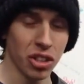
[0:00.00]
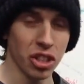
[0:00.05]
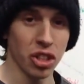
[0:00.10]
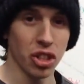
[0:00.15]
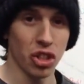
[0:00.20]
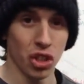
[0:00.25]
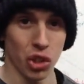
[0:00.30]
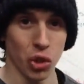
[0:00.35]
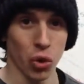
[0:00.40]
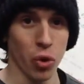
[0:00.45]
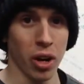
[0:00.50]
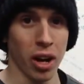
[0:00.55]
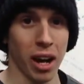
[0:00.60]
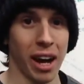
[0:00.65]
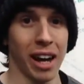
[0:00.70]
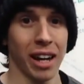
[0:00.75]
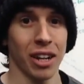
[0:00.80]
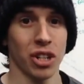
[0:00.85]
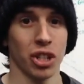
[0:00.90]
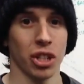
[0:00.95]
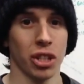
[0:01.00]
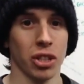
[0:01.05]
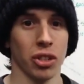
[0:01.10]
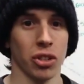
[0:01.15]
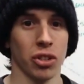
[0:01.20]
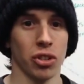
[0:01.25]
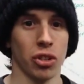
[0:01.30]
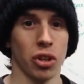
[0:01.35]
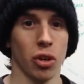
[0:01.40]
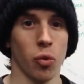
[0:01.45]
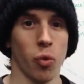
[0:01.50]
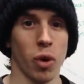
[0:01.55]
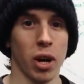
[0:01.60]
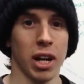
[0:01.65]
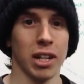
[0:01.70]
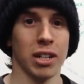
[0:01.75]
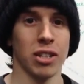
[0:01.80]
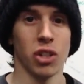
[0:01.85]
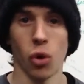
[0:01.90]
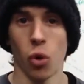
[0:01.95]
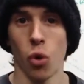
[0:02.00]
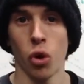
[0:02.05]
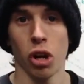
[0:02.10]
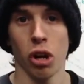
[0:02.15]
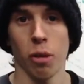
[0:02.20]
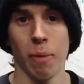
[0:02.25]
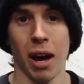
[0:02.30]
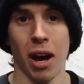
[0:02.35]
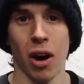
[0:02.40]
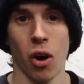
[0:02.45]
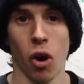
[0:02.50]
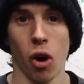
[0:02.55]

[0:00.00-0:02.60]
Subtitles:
these joint actions that we're talking about